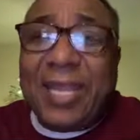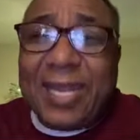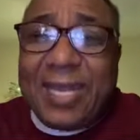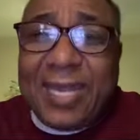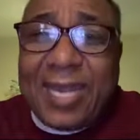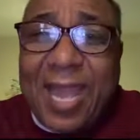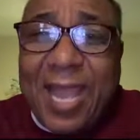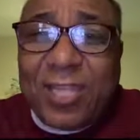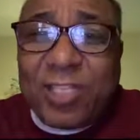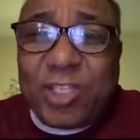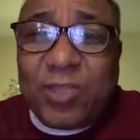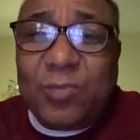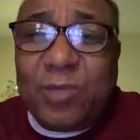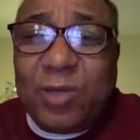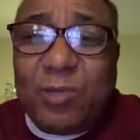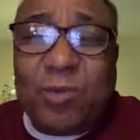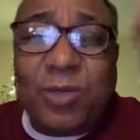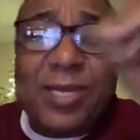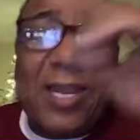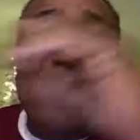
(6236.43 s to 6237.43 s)

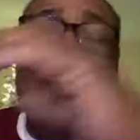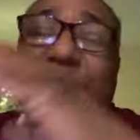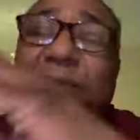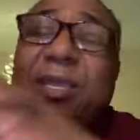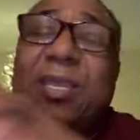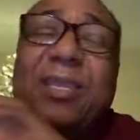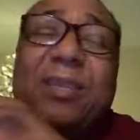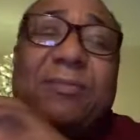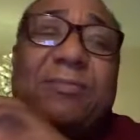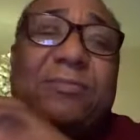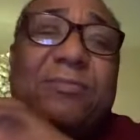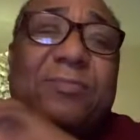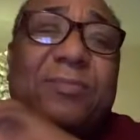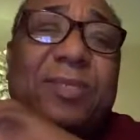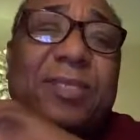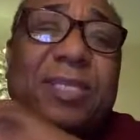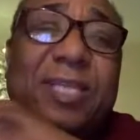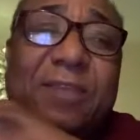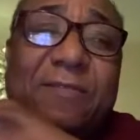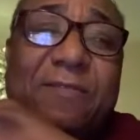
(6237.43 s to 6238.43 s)
announcement will not be
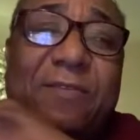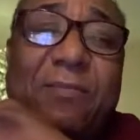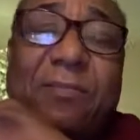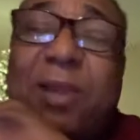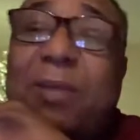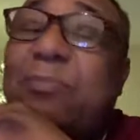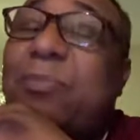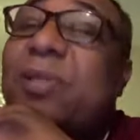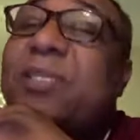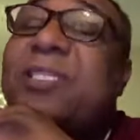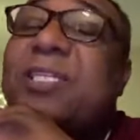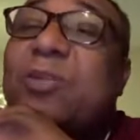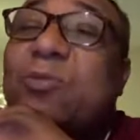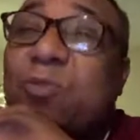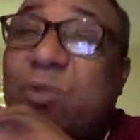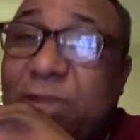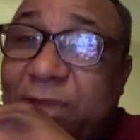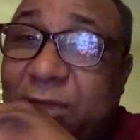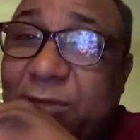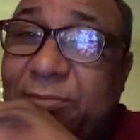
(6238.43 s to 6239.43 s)
given by President
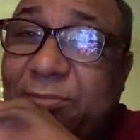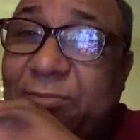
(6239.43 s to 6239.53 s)
Weah.